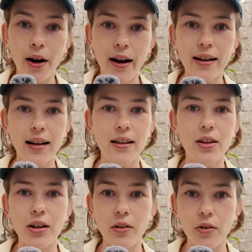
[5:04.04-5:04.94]
pride in
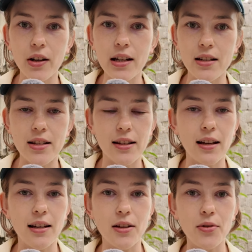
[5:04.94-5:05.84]
the ingredients that
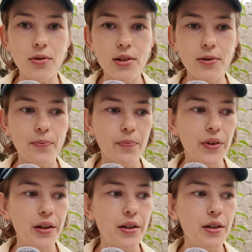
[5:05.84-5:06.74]
they use.
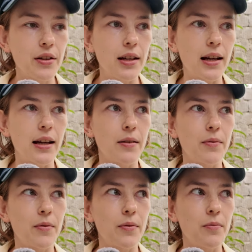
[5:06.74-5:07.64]
They
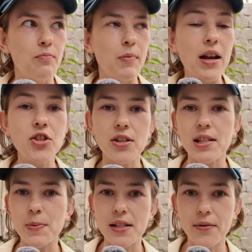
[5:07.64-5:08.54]
mention
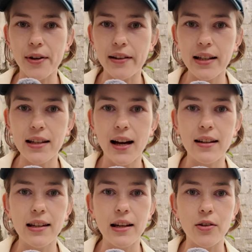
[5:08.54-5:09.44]
specifically
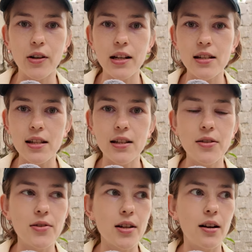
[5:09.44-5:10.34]
that the ingredients they
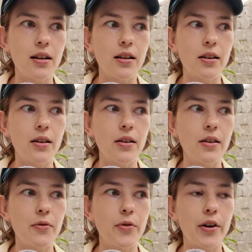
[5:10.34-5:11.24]
use are
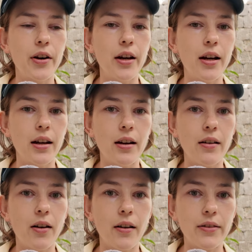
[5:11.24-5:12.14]
very
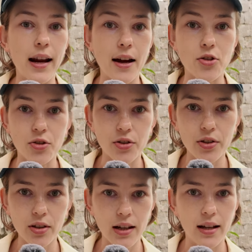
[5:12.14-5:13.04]

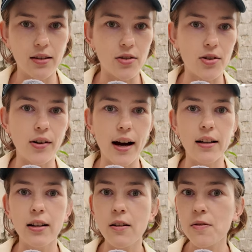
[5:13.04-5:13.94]
natural and there's no
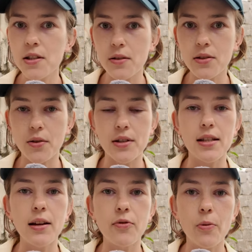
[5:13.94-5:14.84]
additives, so it's
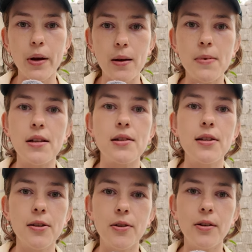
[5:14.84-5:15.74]
safe for babies
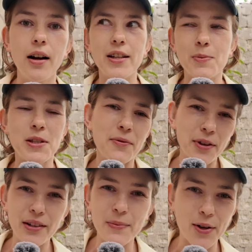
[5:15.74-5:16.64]
too. They
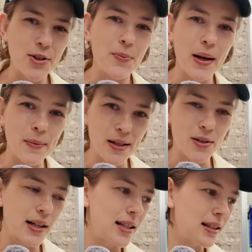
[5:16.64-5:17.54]
specifically mention babies,
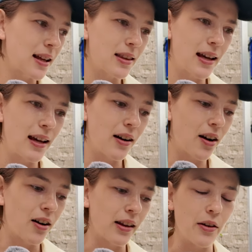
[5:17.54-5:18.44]
so I think that they
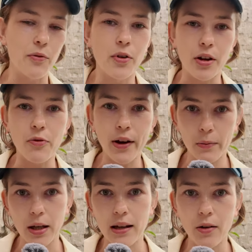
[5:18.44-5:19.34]
are like really
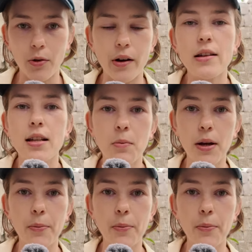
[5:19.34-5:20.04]
family oriented